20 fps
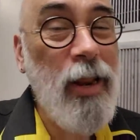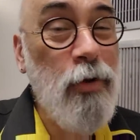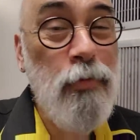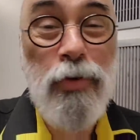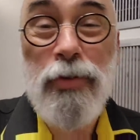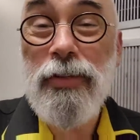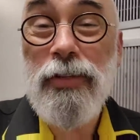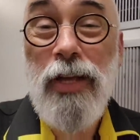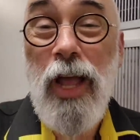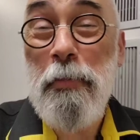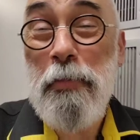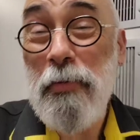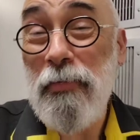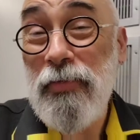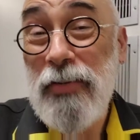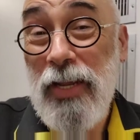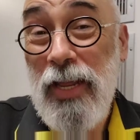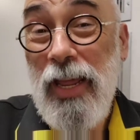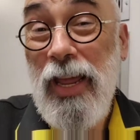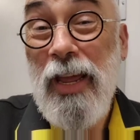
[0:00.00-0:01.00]
anyone's cup
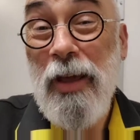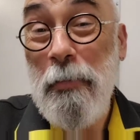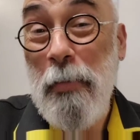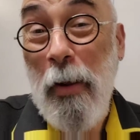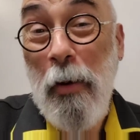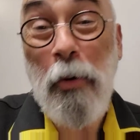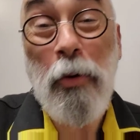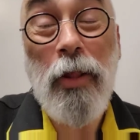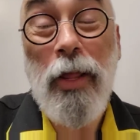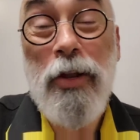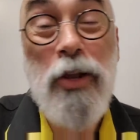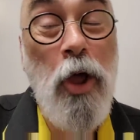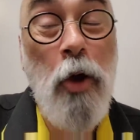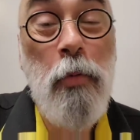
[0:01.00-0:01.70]
of tea, apparently.